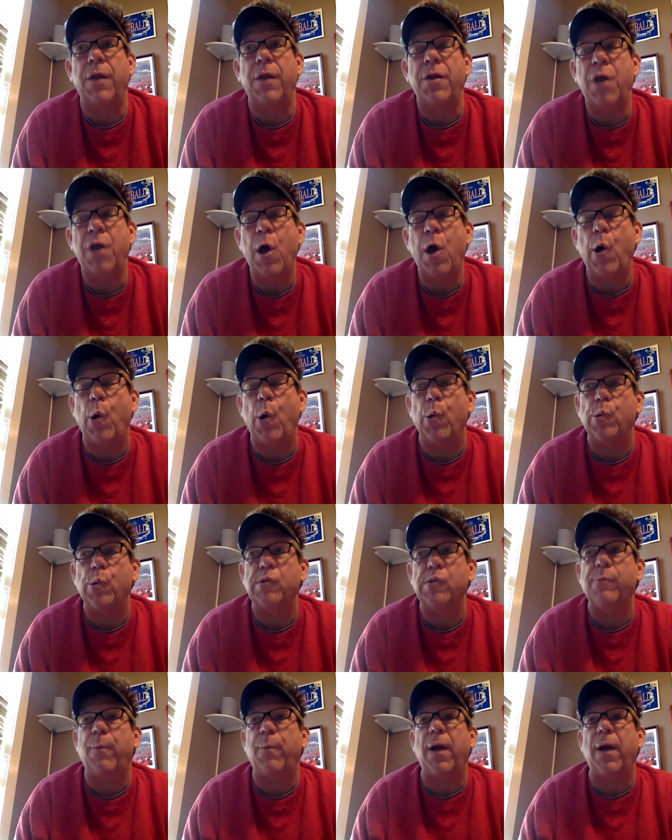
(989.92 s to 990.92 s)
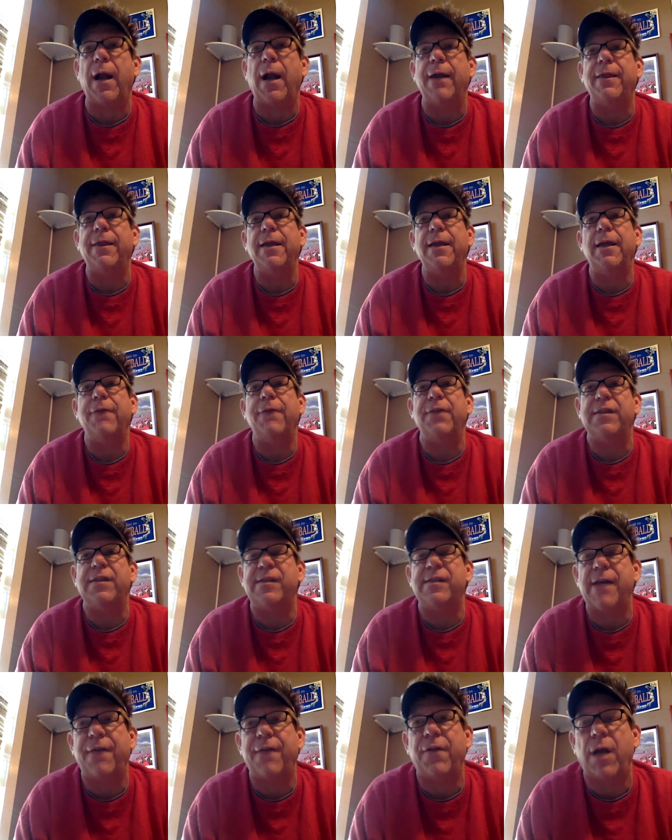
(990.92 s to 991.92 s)
nose, but I think if it's
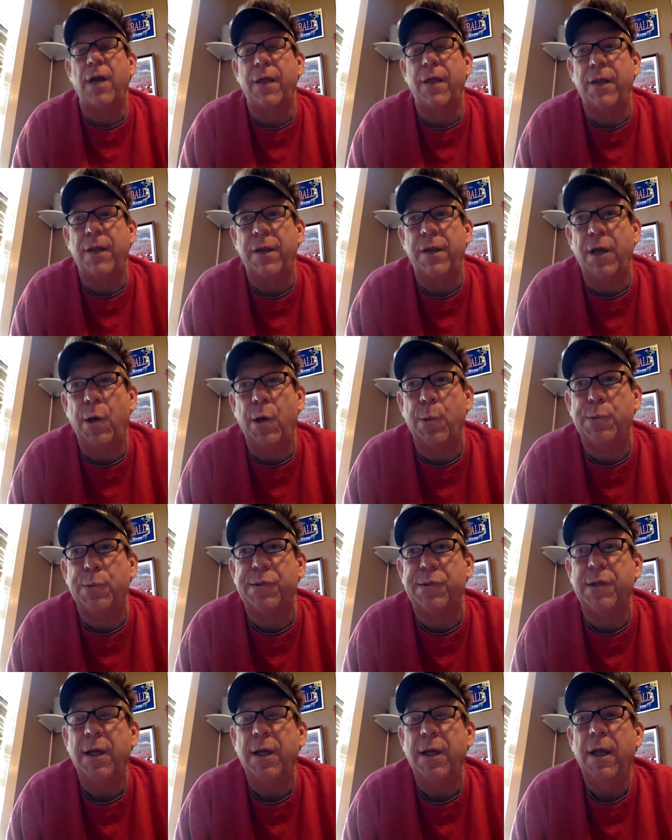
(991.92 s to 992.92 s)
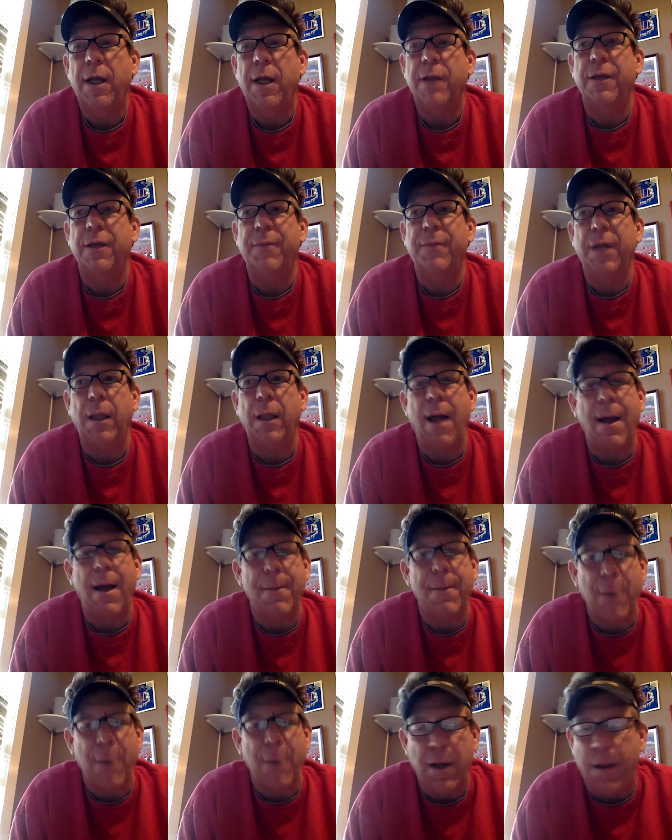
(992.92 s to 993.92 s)
7 on the nose, there'll be a lot of
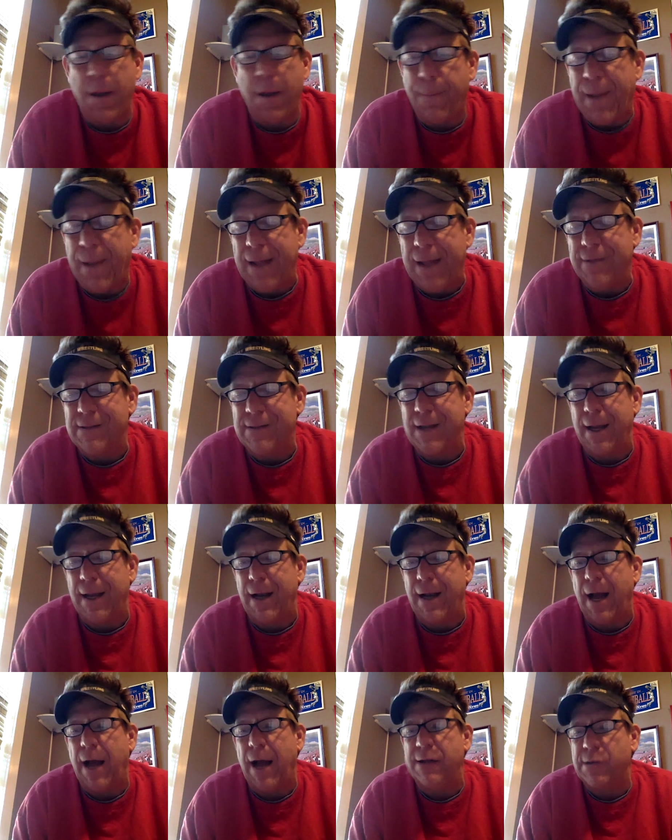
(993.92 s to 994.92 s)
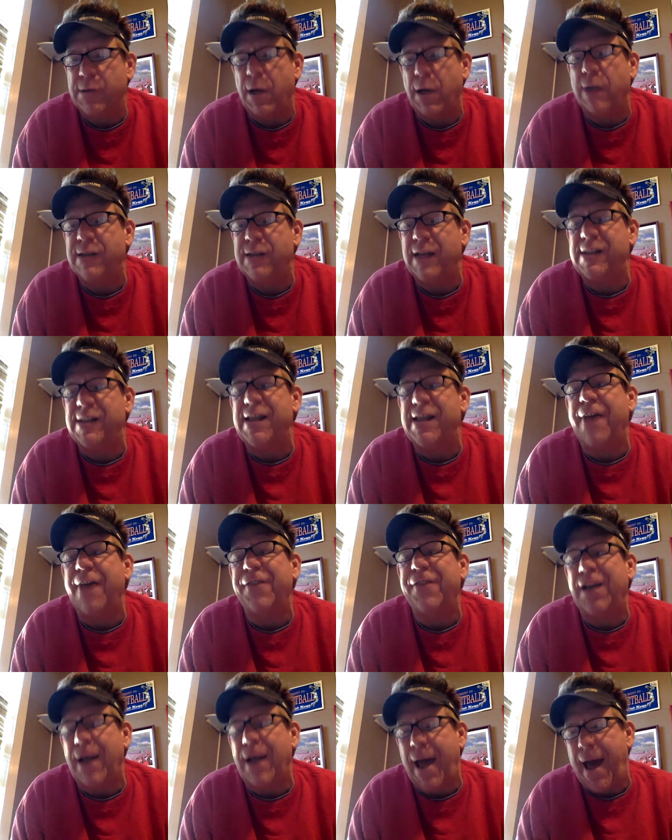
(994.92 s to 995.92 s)
money on Penn State. So I'll say
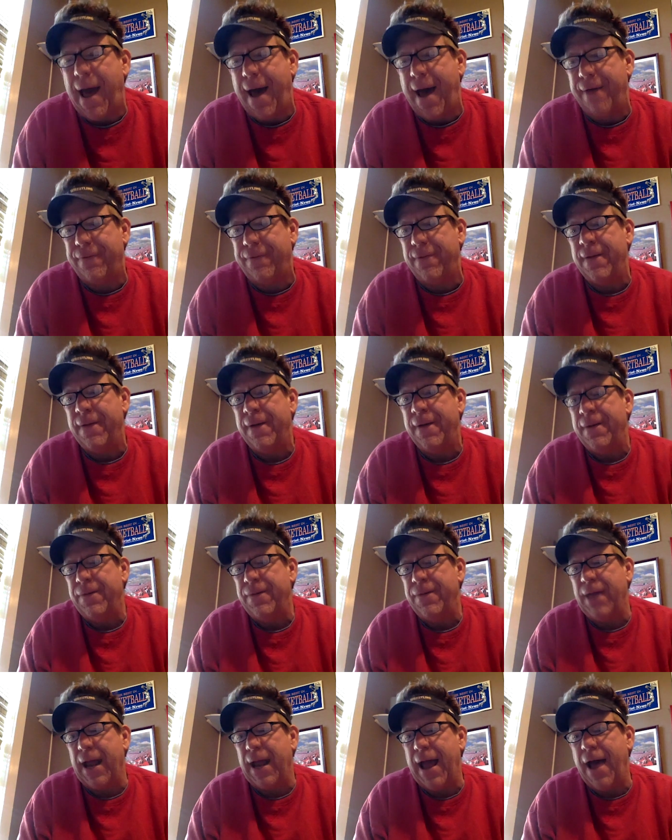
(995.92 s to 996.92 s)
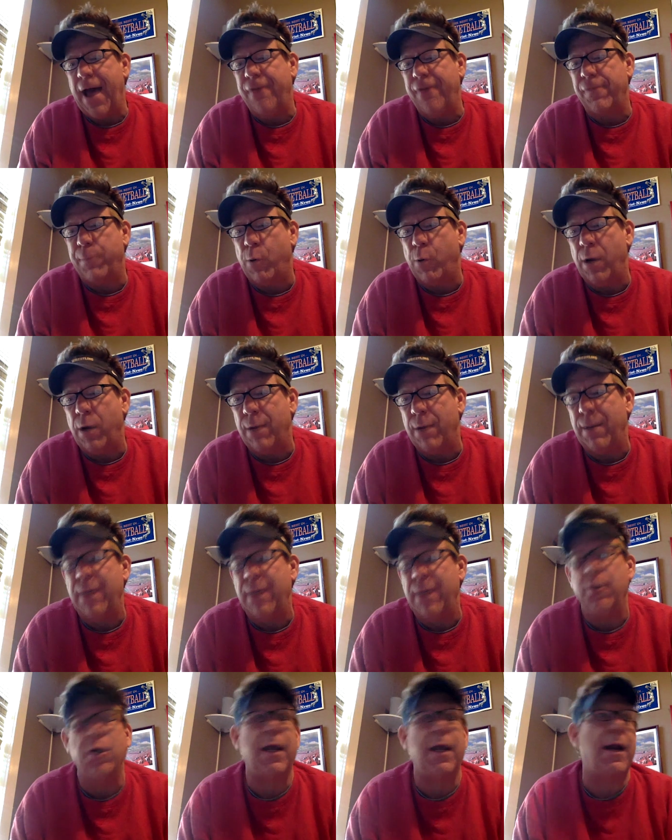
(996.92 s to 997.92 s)
7.5, that half a point
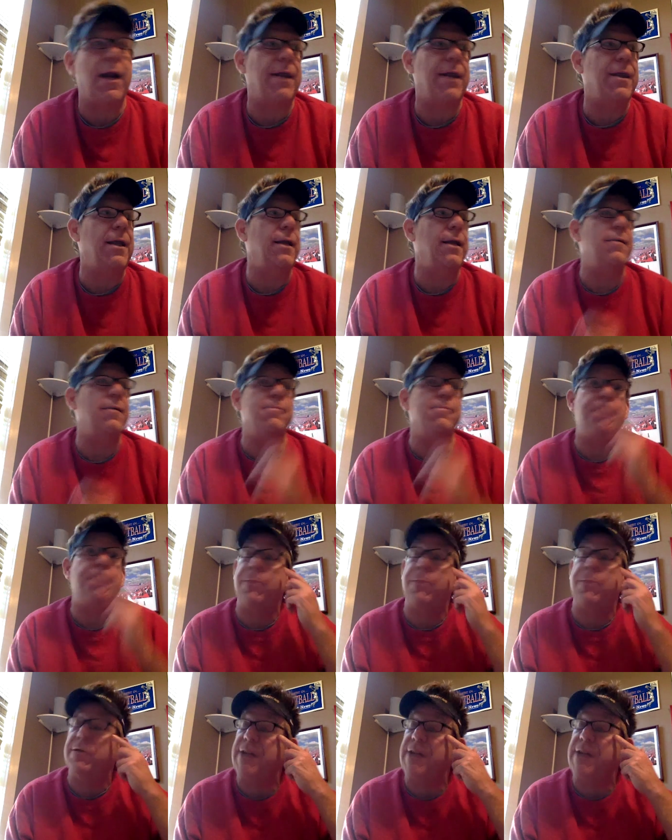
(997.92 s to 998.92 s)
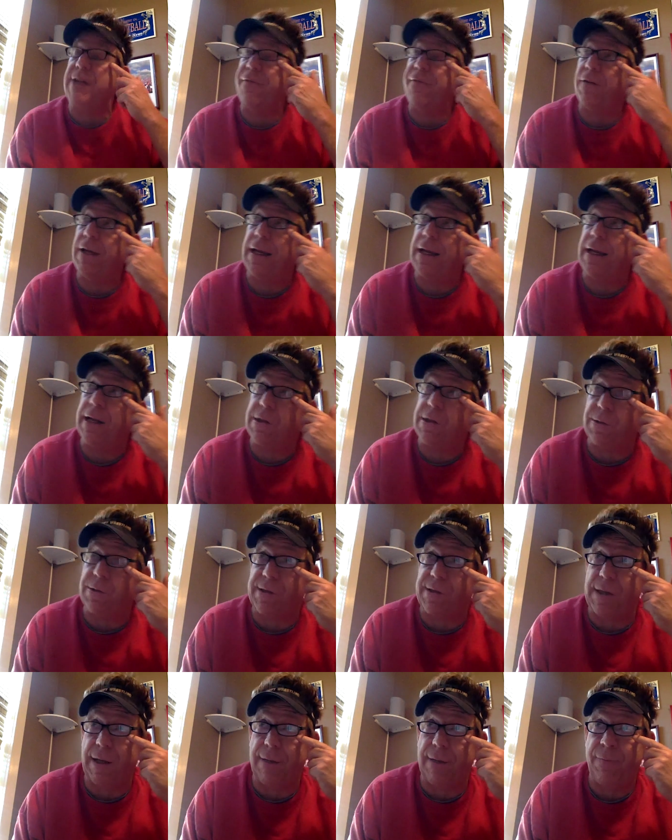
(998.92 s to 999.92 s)
maybe will get, I think, some people definitely
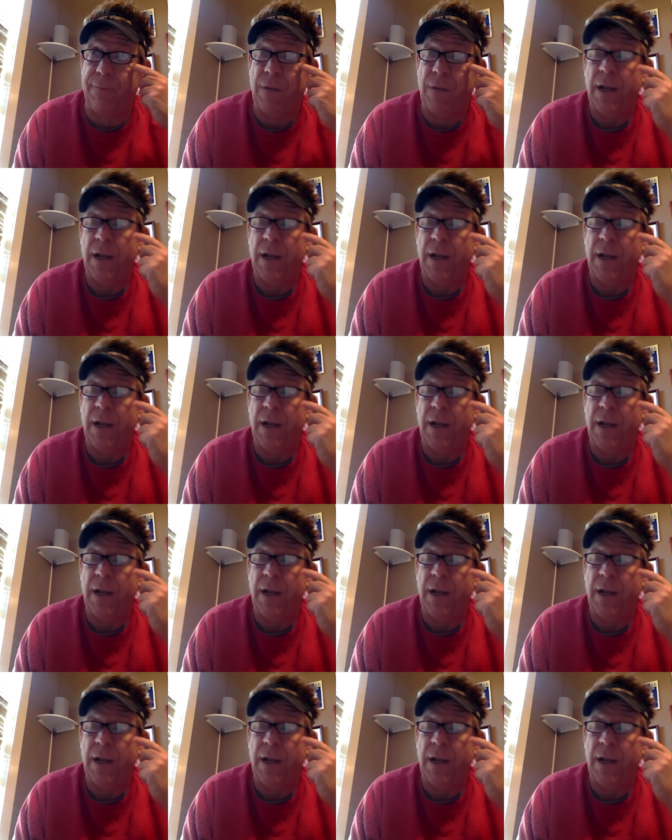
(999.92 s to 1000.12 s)
interested